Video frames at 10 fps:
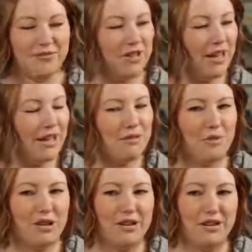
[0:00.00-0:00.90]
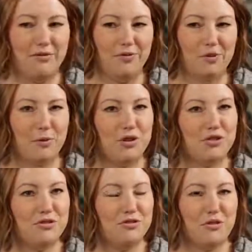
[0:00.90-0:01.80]
feel like I'm on an
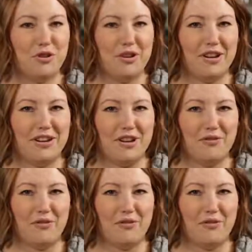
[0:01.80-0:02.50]
infomercial for an air